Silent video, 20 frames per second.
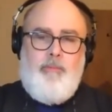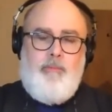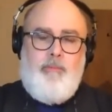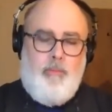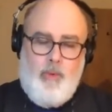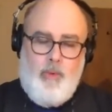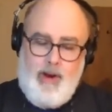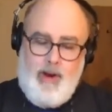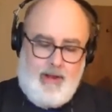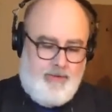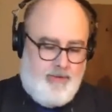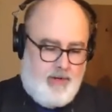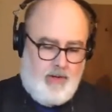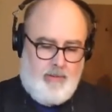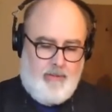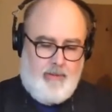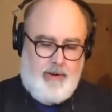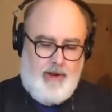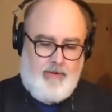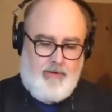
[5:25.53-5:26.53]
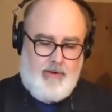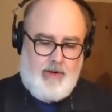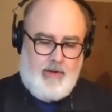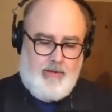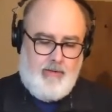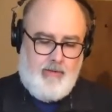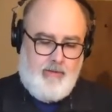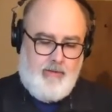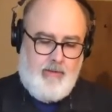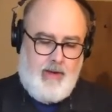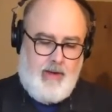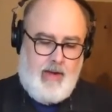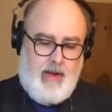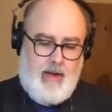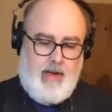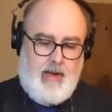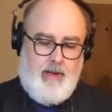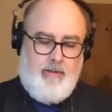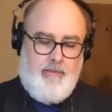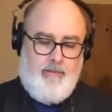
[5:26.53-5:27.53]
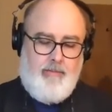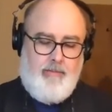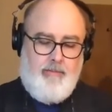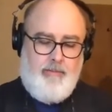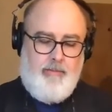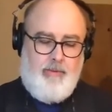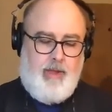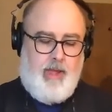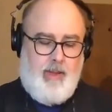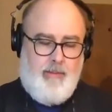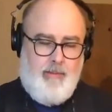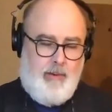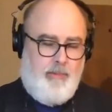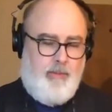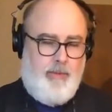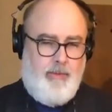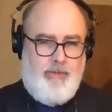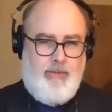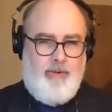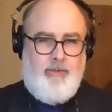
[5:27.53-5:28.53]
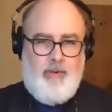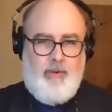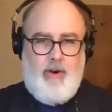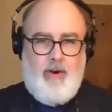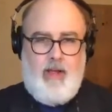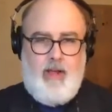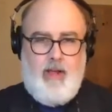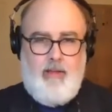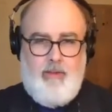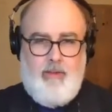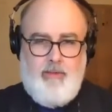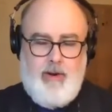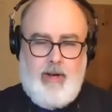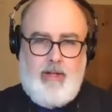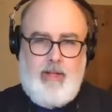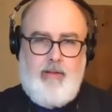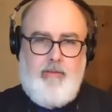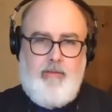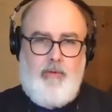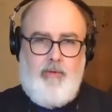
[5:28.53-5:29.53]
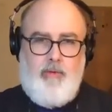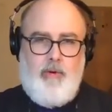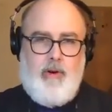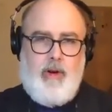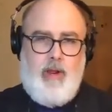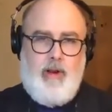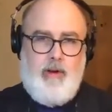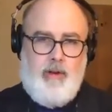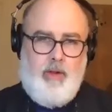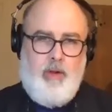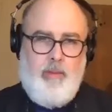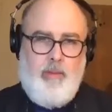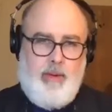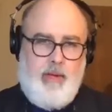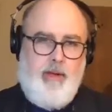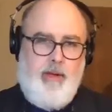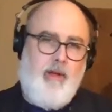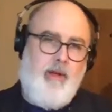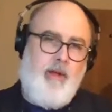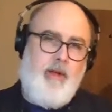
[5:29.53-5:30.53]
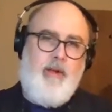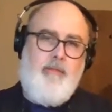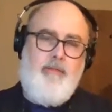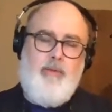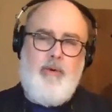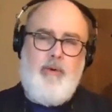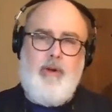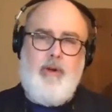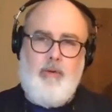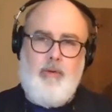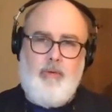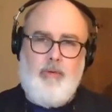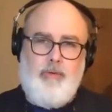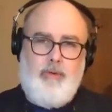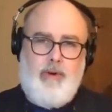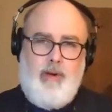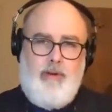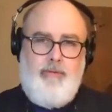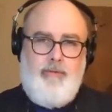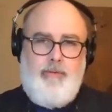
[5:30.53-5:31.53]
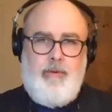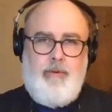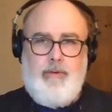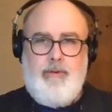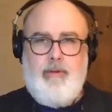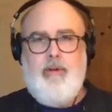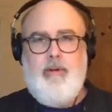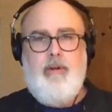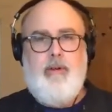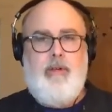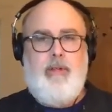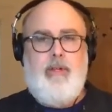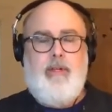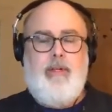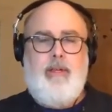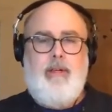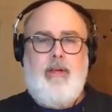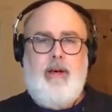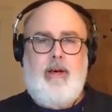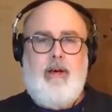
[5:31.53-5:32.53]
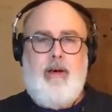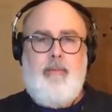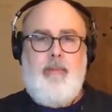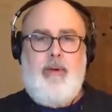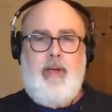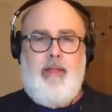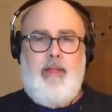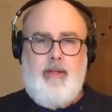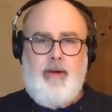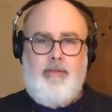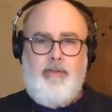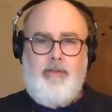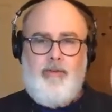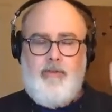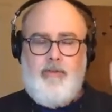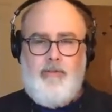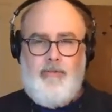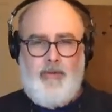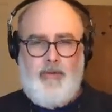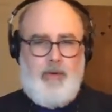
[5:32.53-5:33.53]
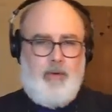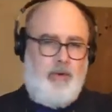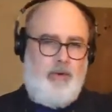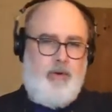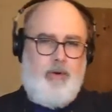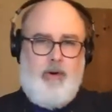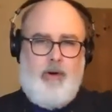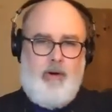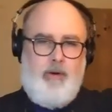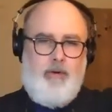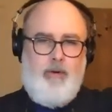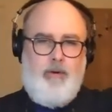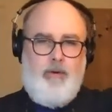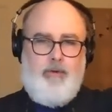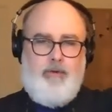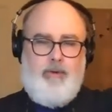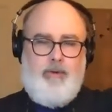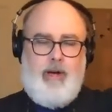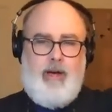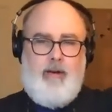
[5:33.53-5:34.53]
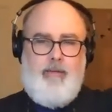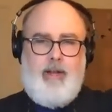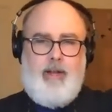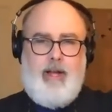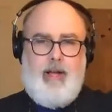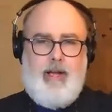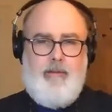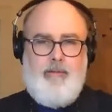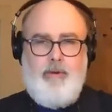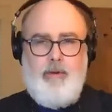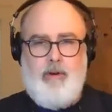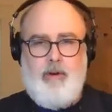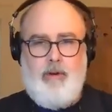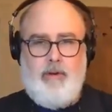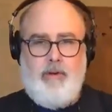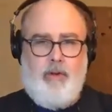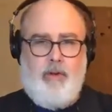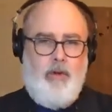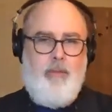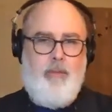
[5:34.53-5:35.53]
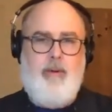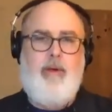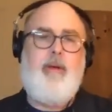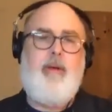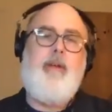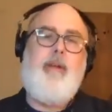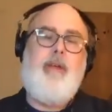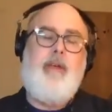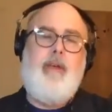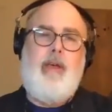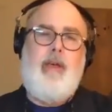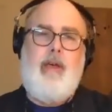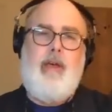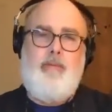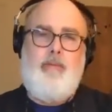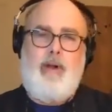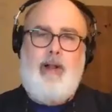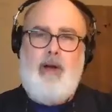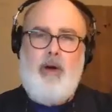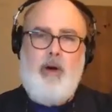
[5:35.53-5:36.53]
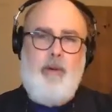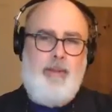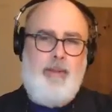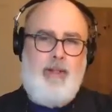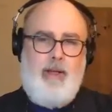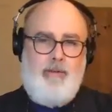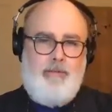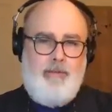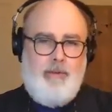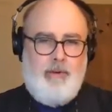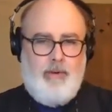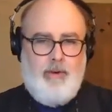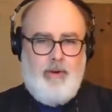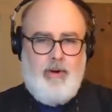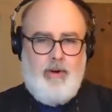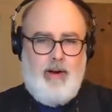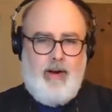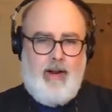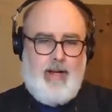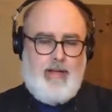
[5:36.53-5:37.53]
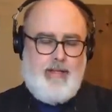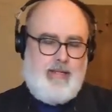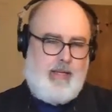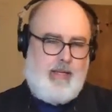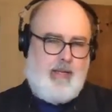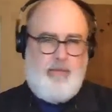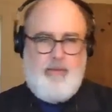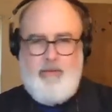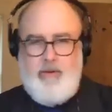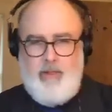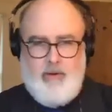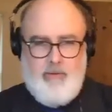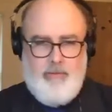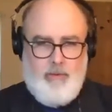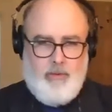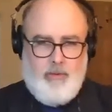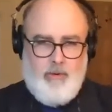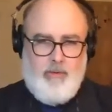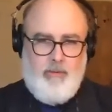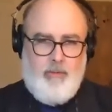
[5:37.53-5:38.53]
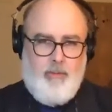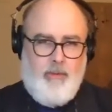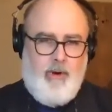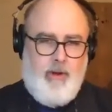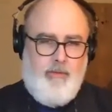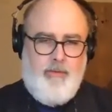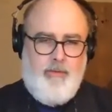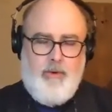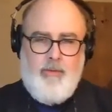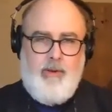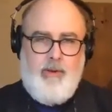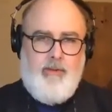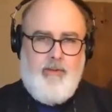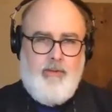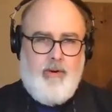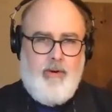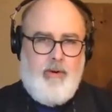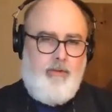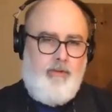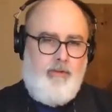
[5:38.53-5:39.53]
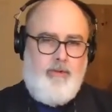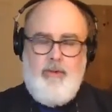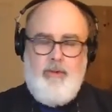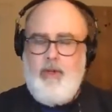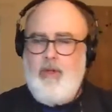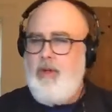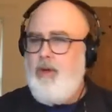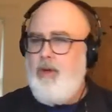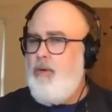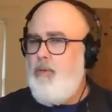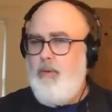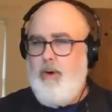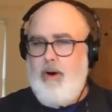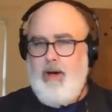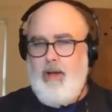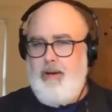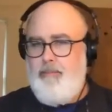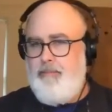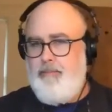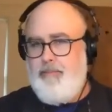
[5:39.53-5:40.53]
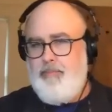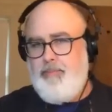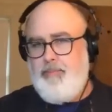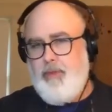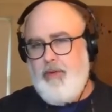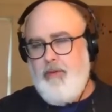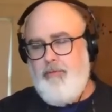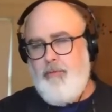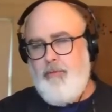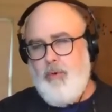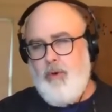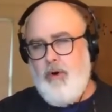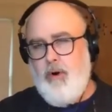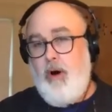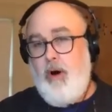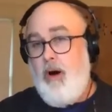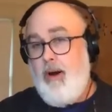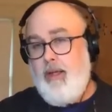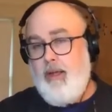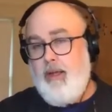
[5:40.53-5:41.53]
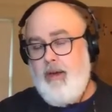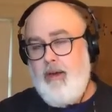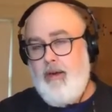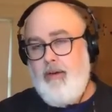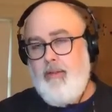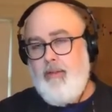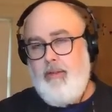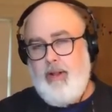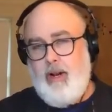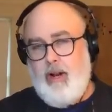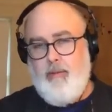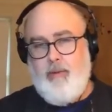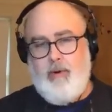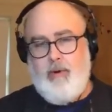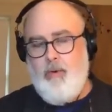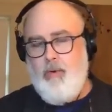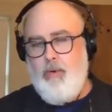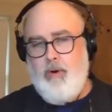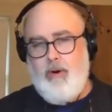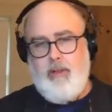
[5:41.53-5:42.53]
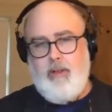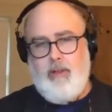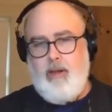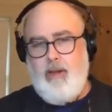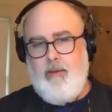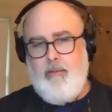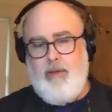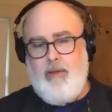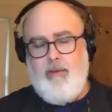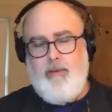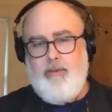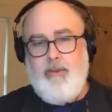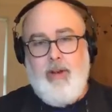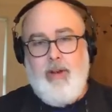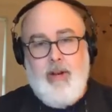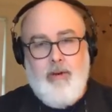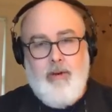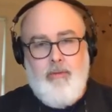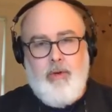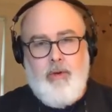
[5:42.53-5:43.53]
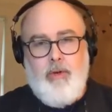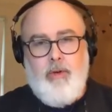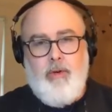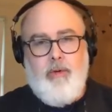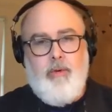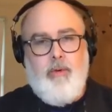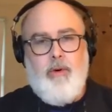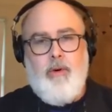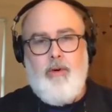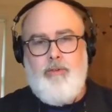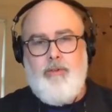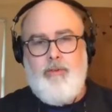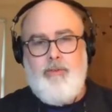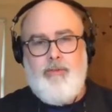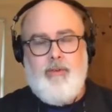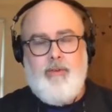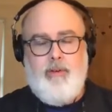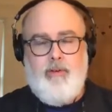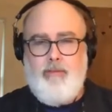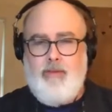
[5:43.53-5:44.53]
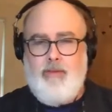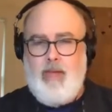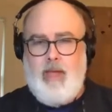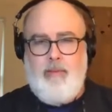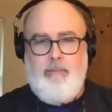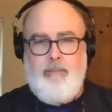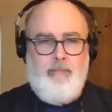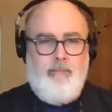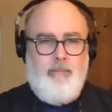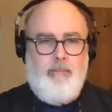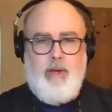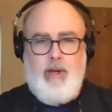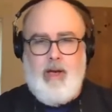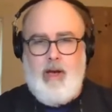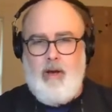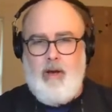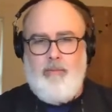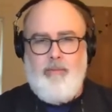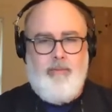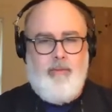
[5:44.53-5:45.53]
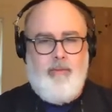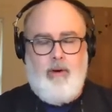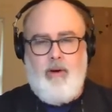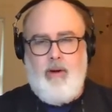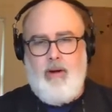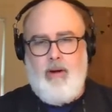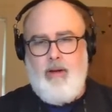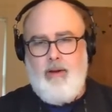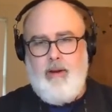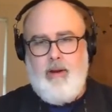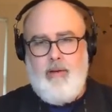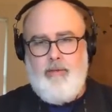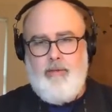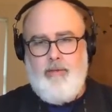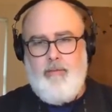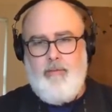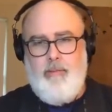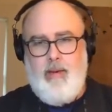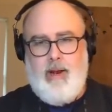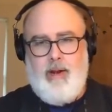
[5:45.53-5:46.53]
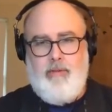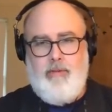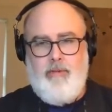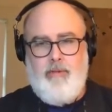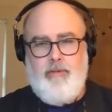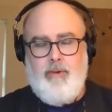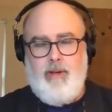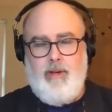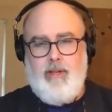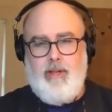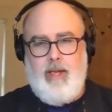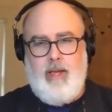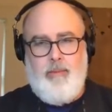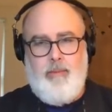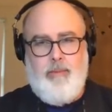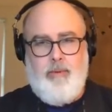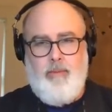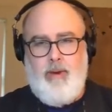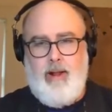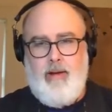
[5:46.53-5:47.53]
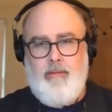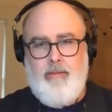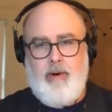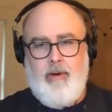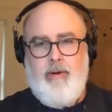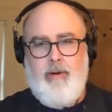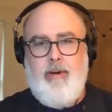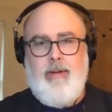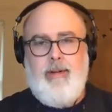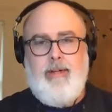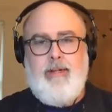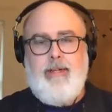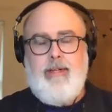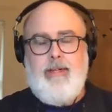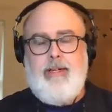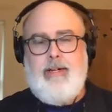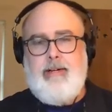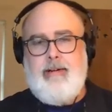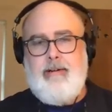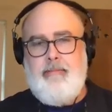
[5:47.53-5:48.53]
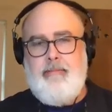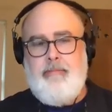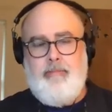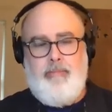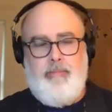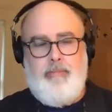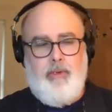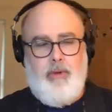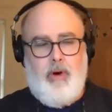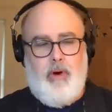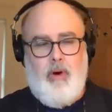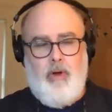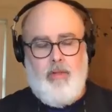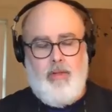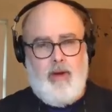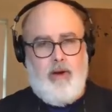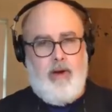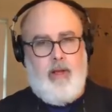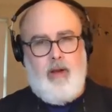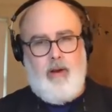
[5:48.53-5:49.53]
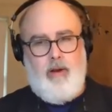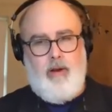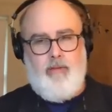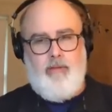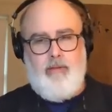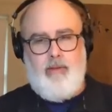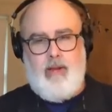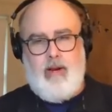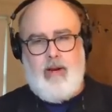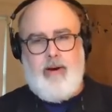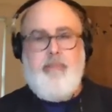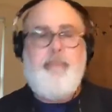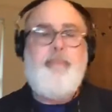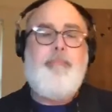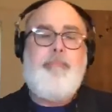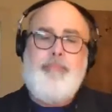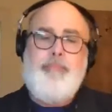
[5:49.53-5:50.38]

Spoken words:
when I started the project, I came up with the shorthand, the very clever shorthand Cuba, for a Google Drive folder. And there's just a folder on Google Drive that I have called Cuba. And when I open that folder, it has a couple of other folders, one for research, one for audio that I record, like whether it's an interview or just tape out, sort of man on the street tape or whatever. All the audio goes there.